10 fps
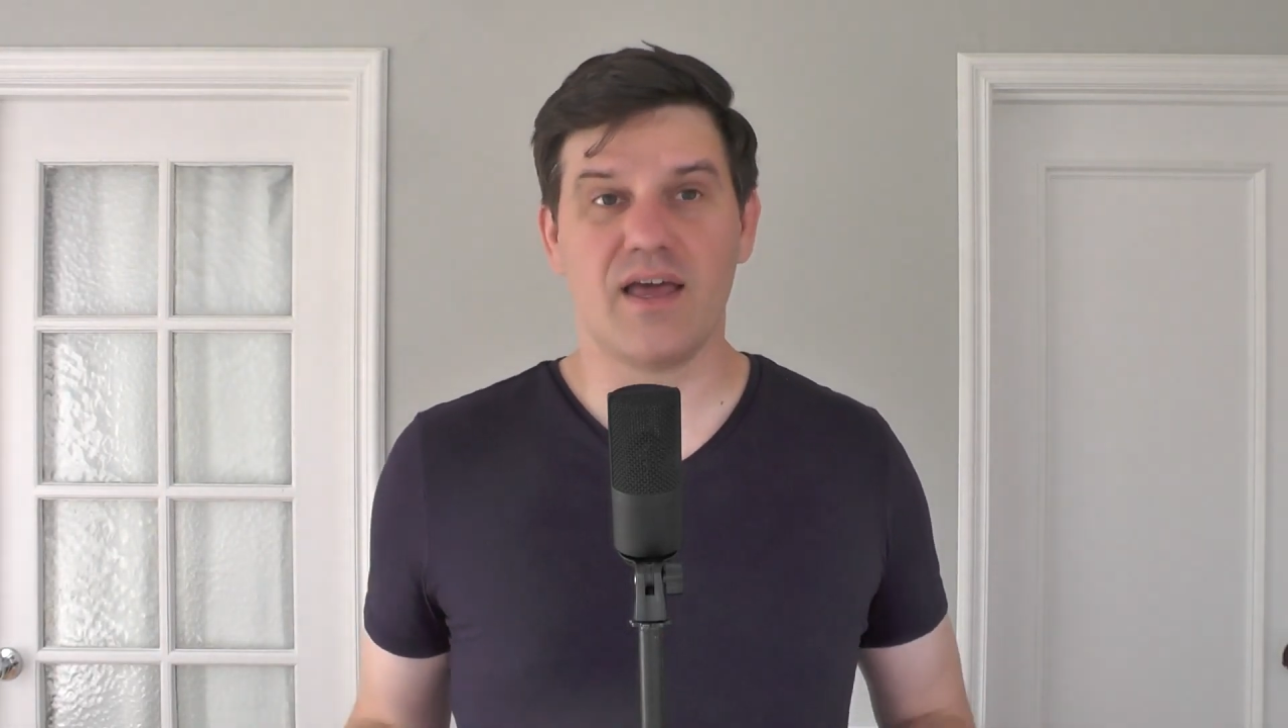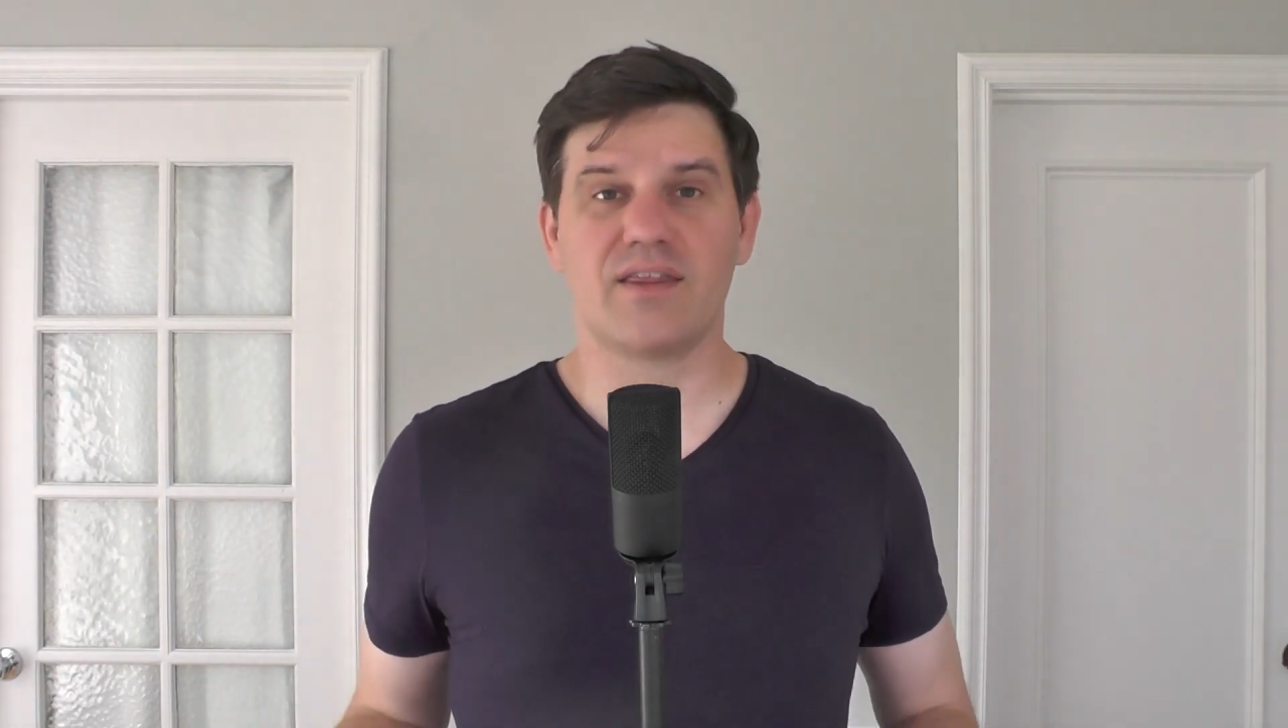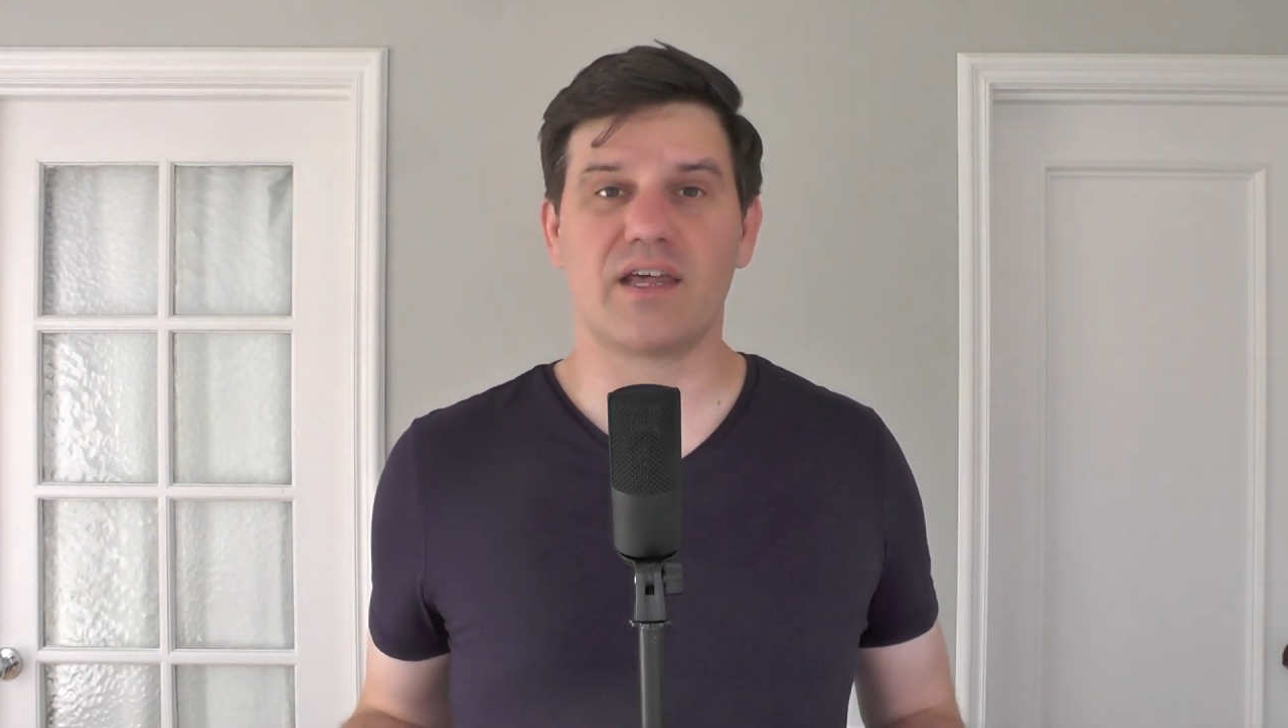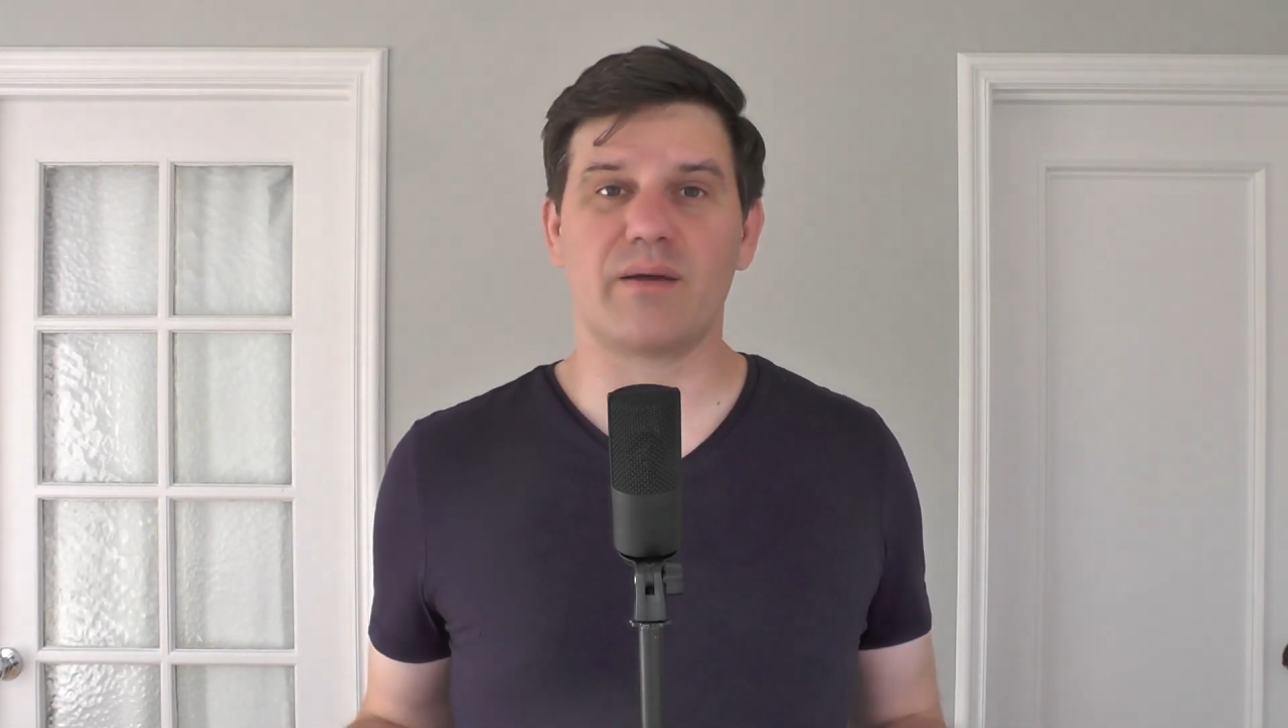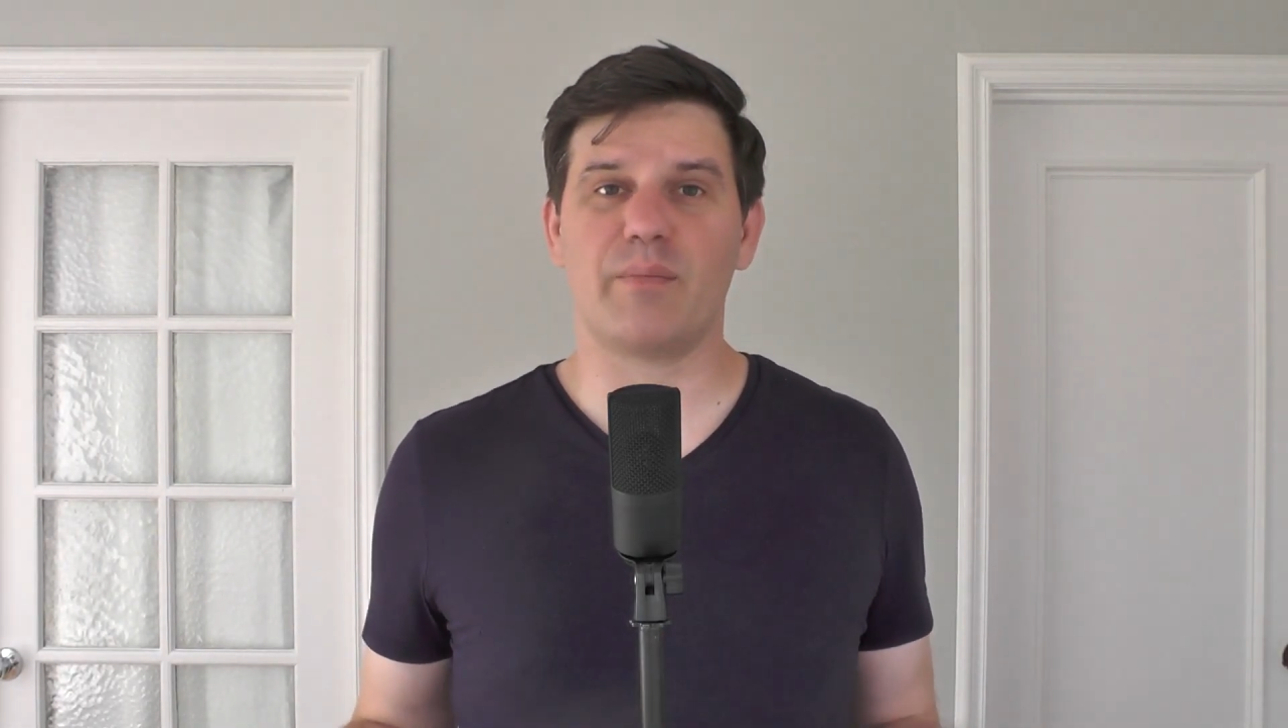
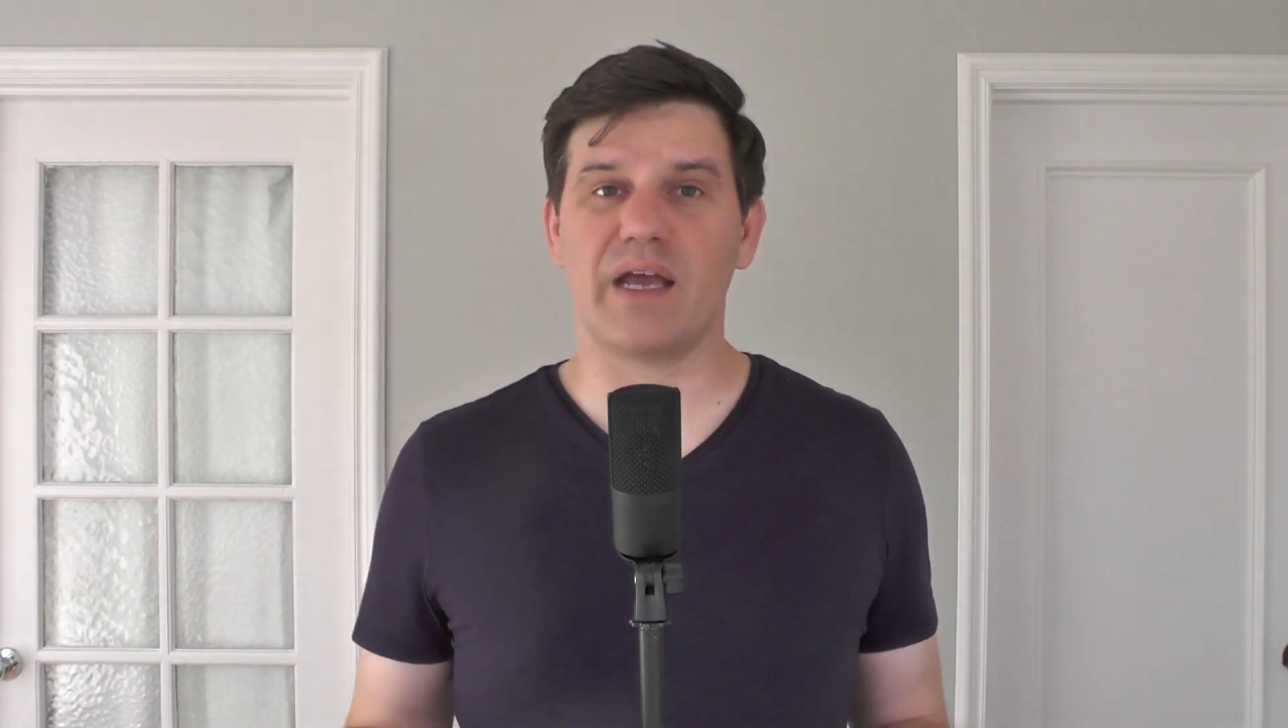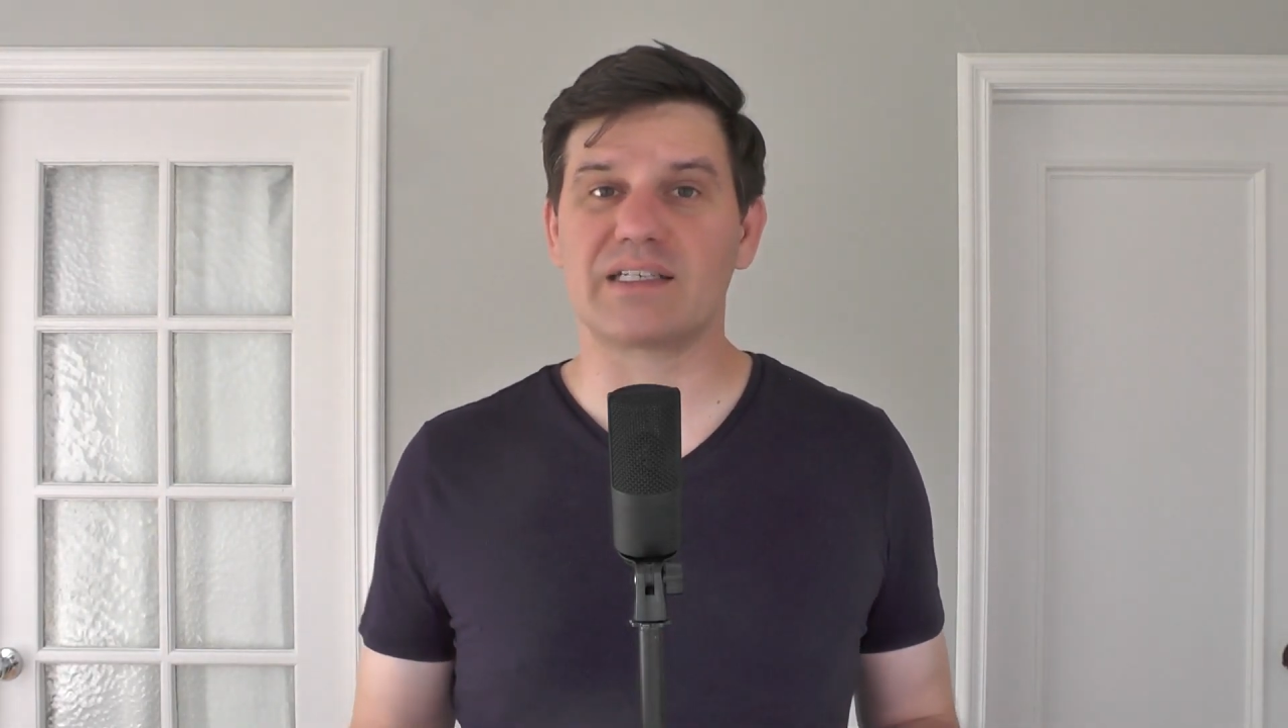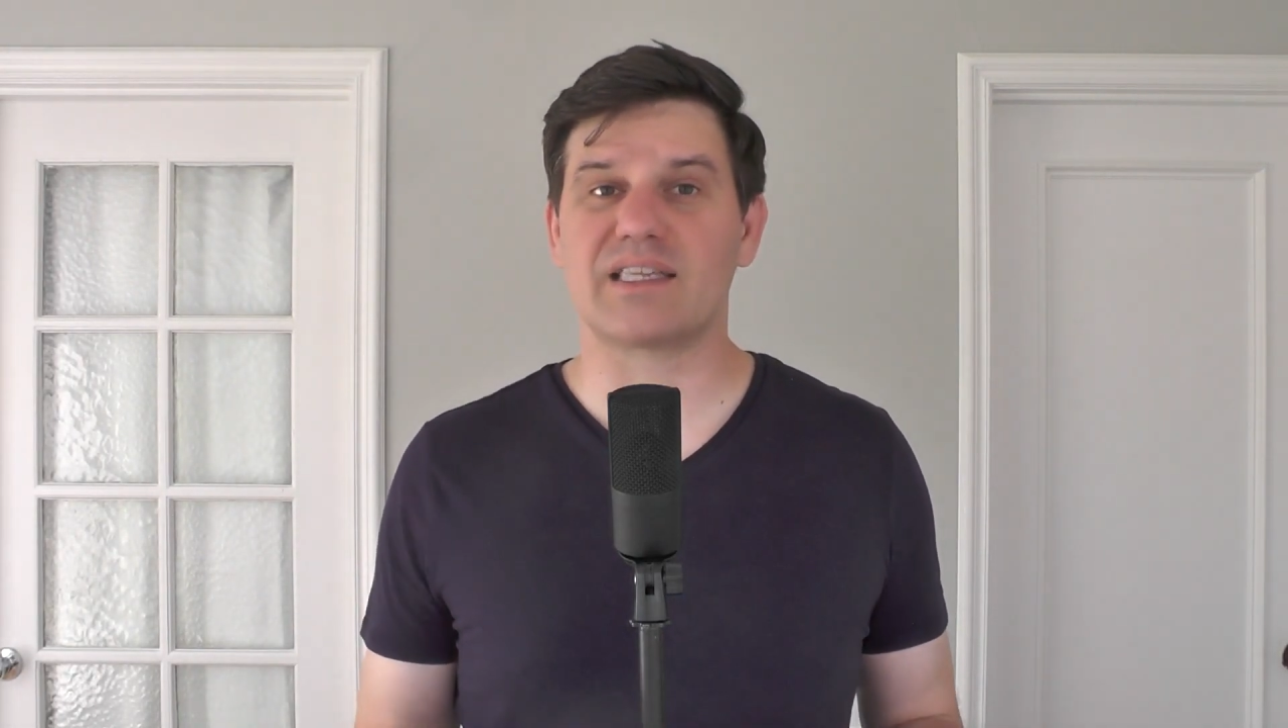that it makes